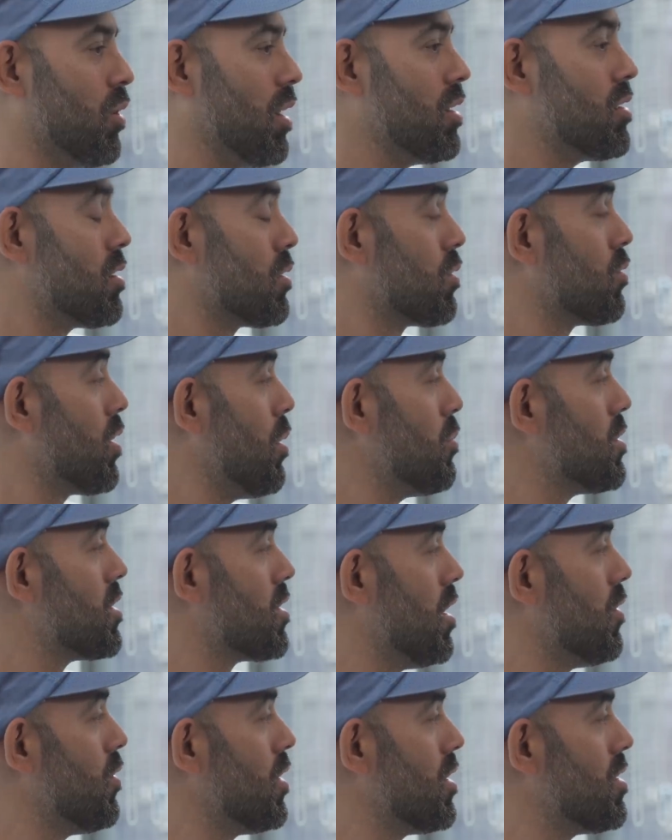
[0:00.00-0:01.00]
Instagram is
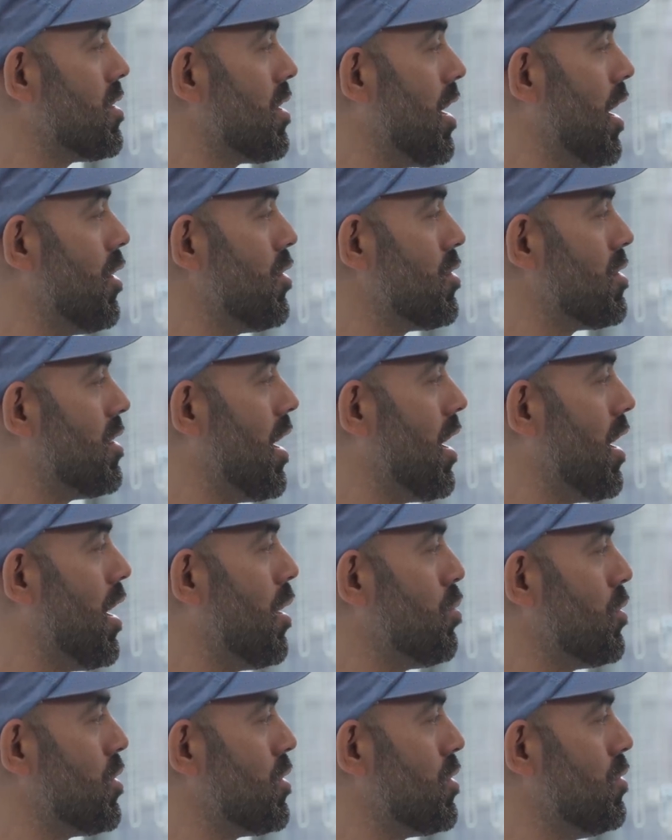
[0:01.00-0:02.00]
giving designers that
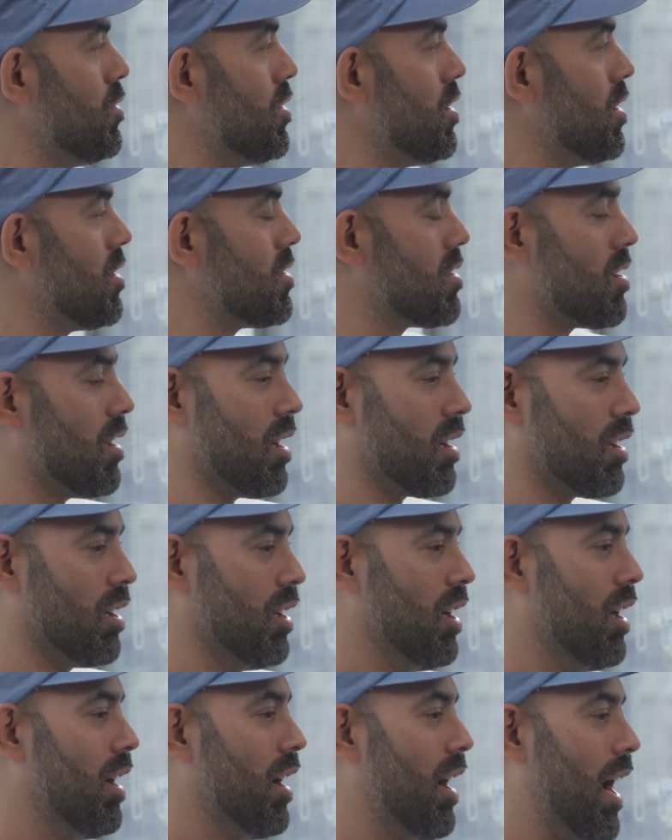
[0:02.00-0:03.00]
opportunity. It's like
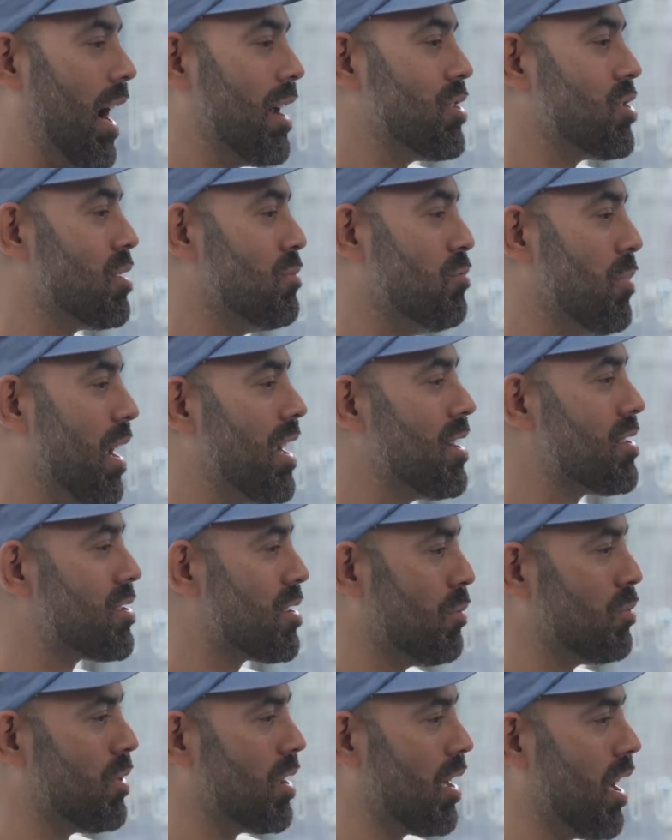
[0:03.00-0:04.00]
I just made
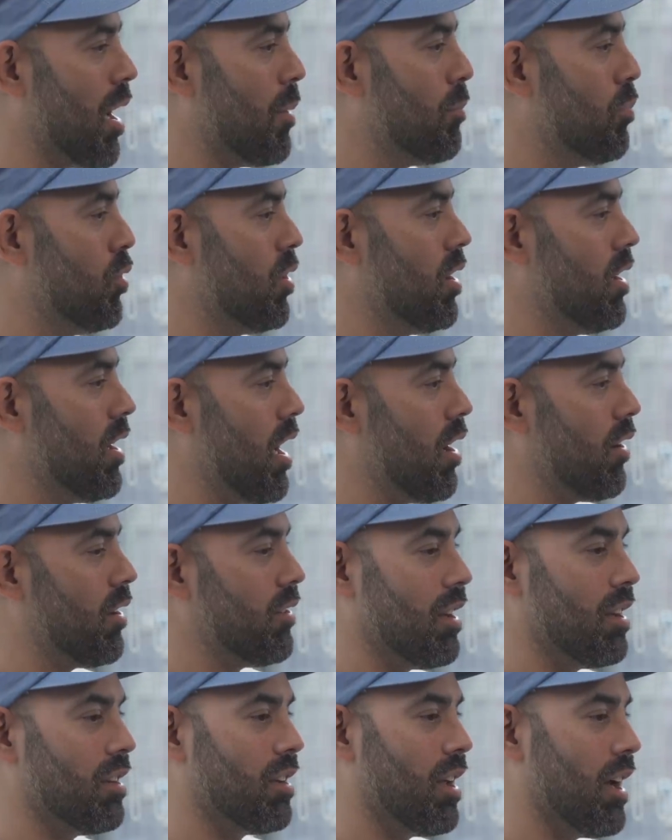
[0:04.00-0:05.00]
something and I'll put it out and
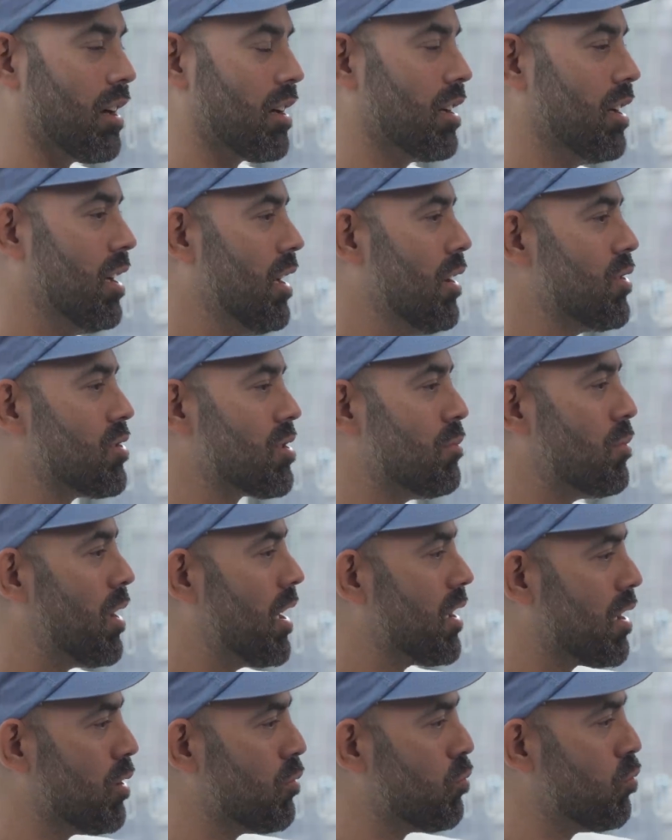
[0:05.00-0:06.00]
then like somebody
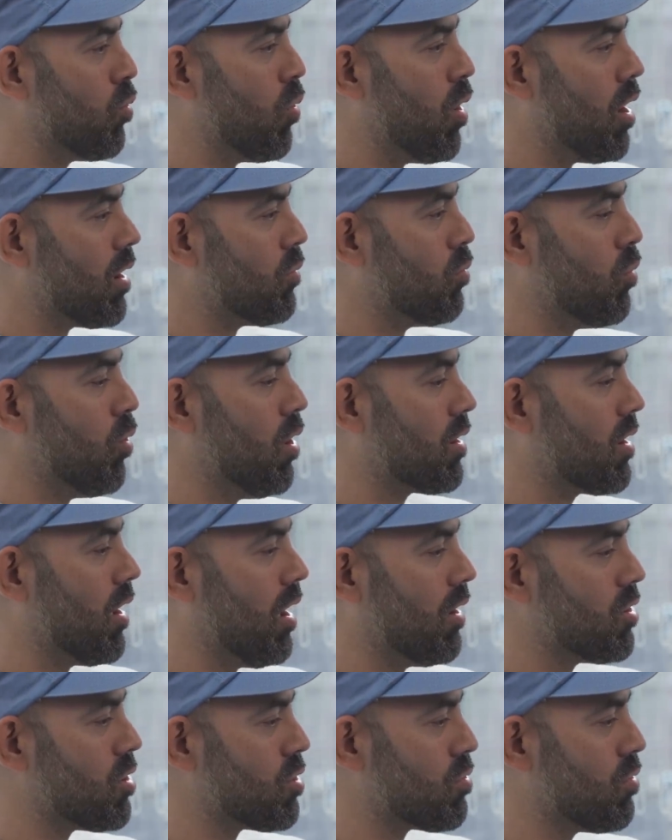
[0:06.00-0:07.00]
can walk walk down
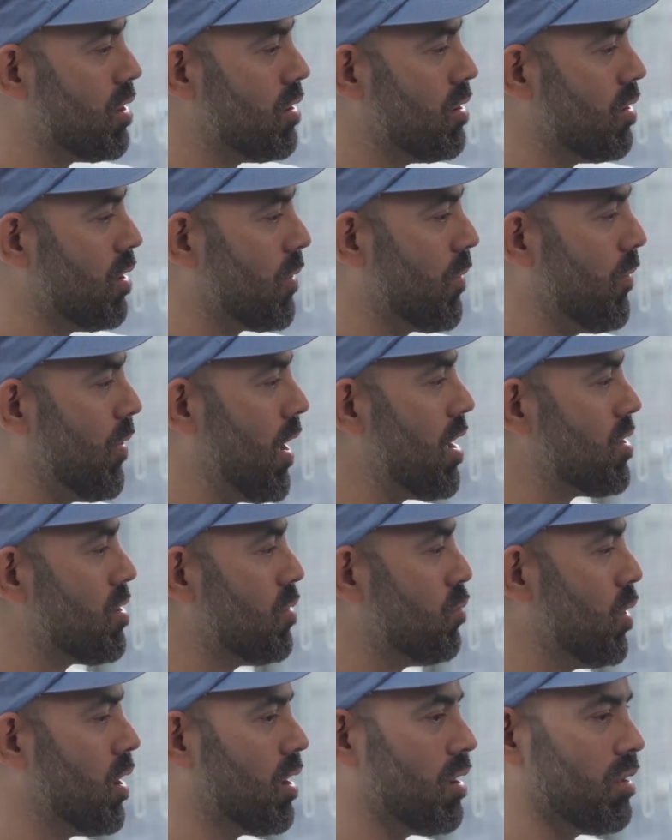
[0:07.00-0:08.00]
the street during fashion
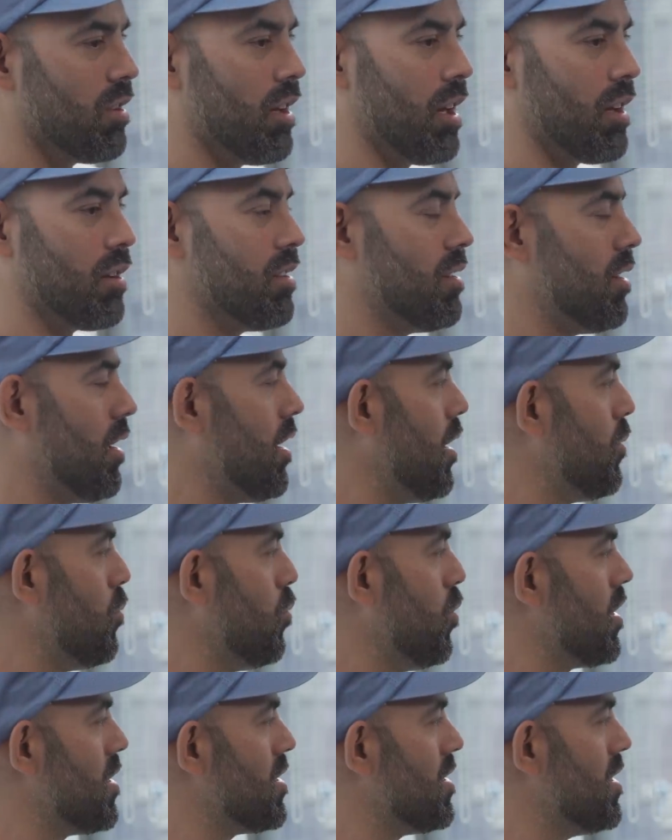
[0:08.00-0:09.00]
week and you're like, "Damn,
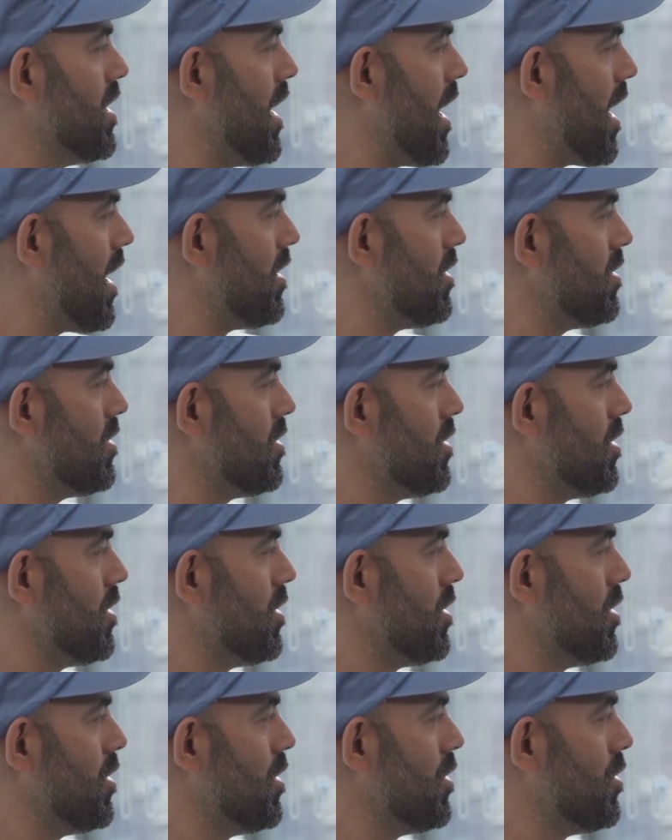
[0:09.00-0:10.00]
what is that?" Yeah.
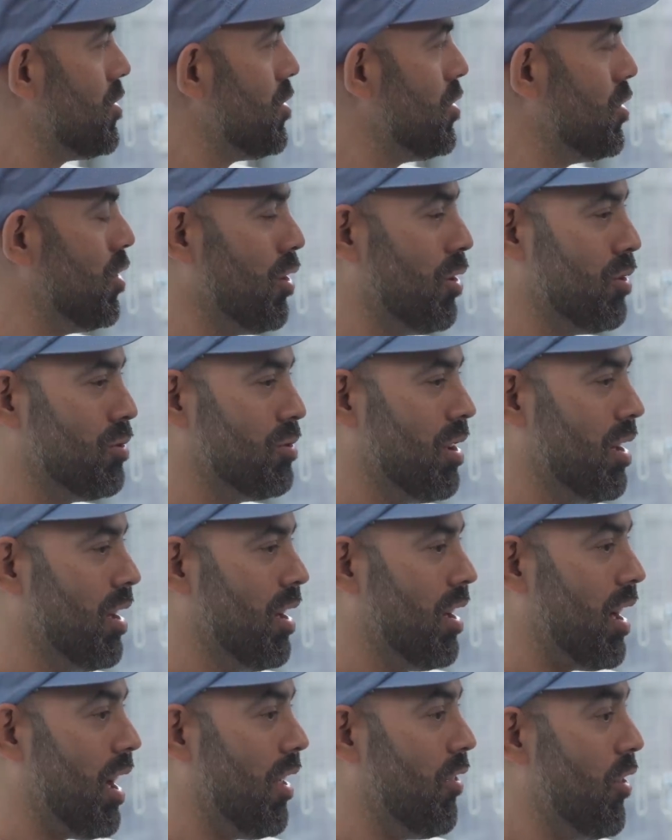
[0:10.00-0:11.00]
You know?
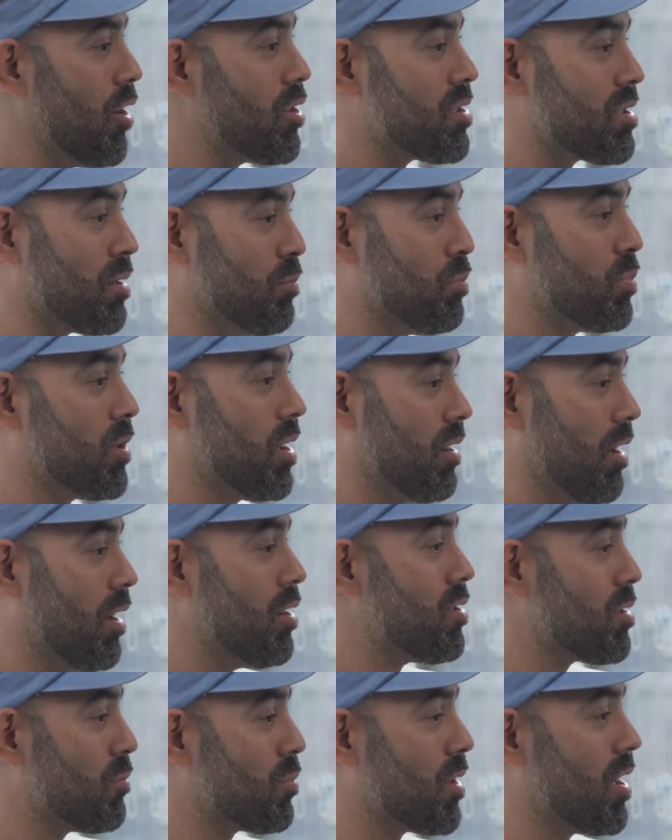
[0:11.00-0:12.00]
And there are some there are
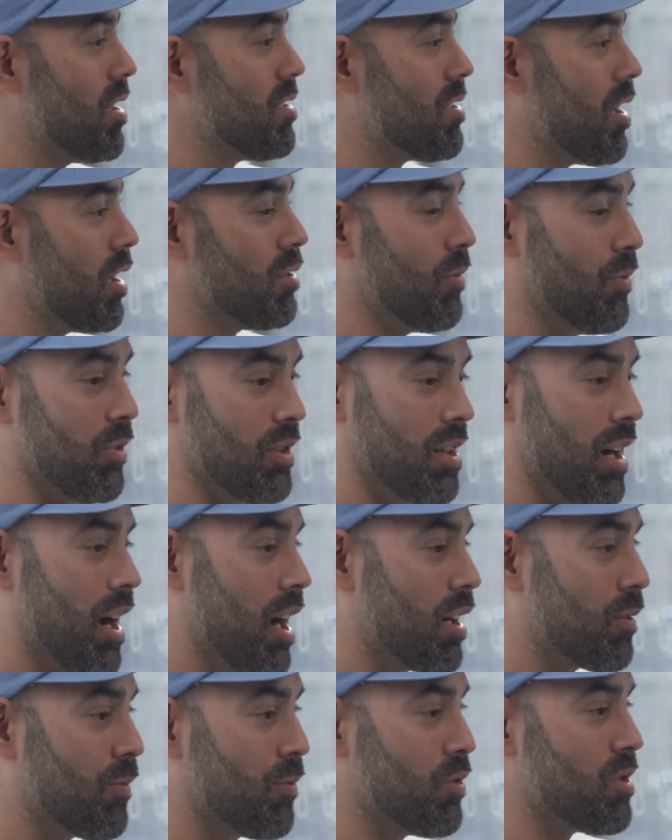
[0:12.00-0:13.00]
some kids out, there,
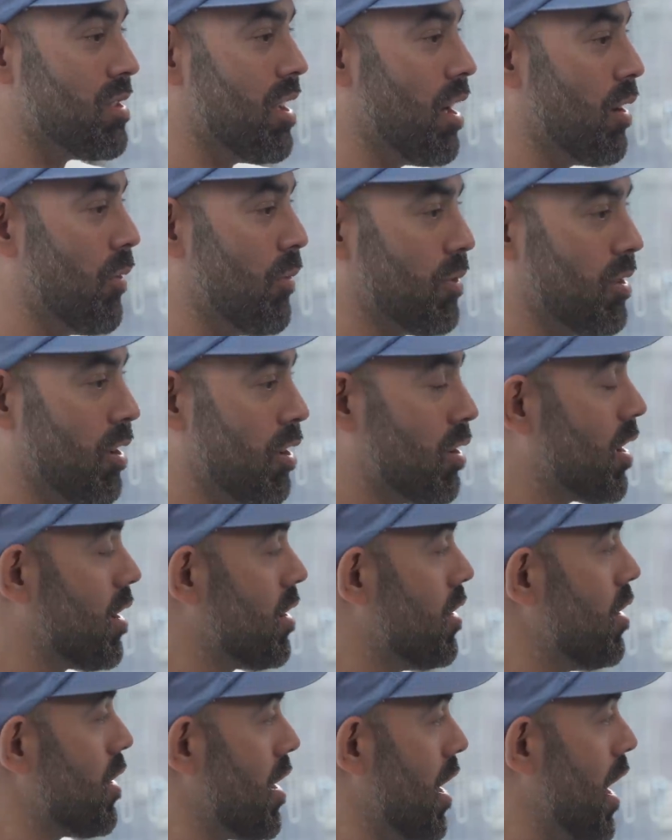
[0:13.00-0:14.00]
photographers that are they're
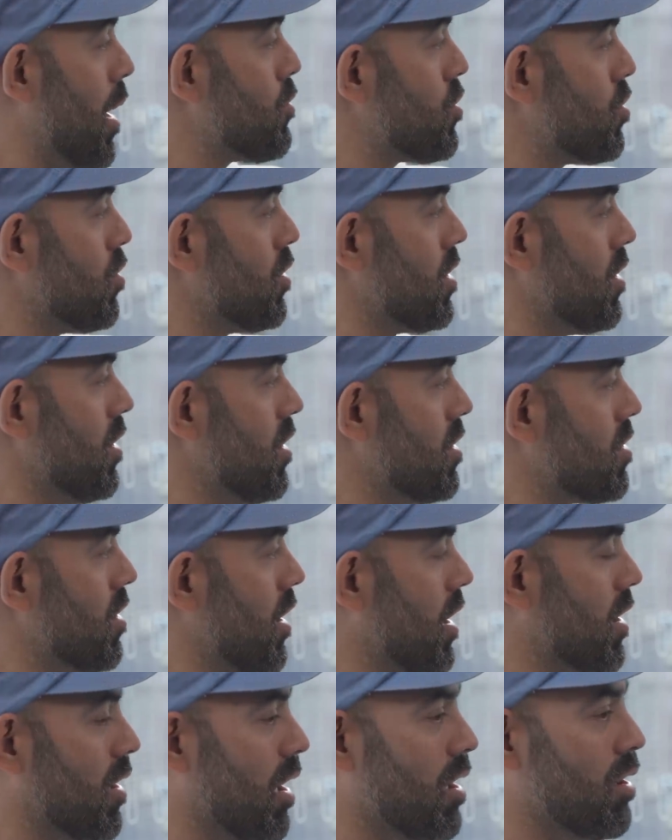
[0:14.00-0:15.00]
they're capturing this.
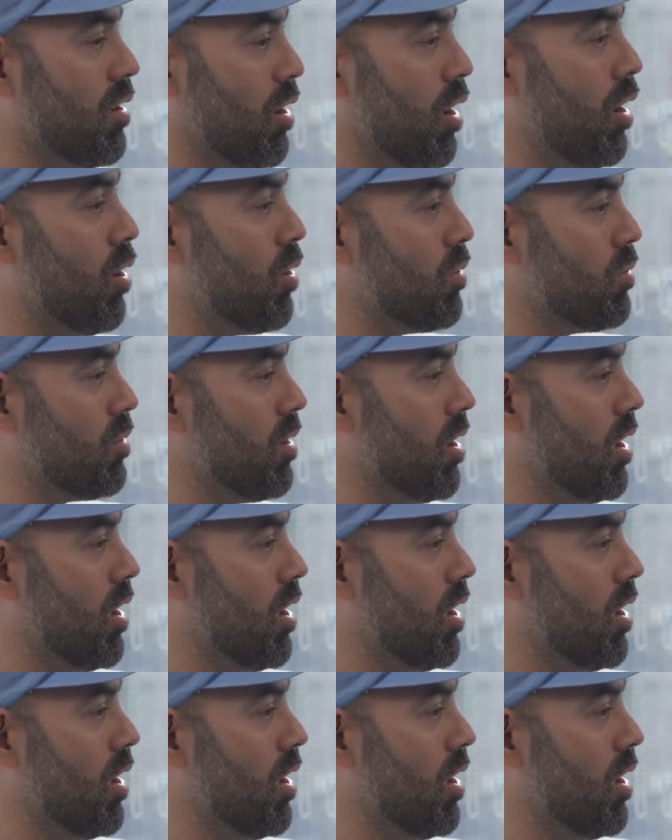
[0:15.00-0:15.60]
Like they know.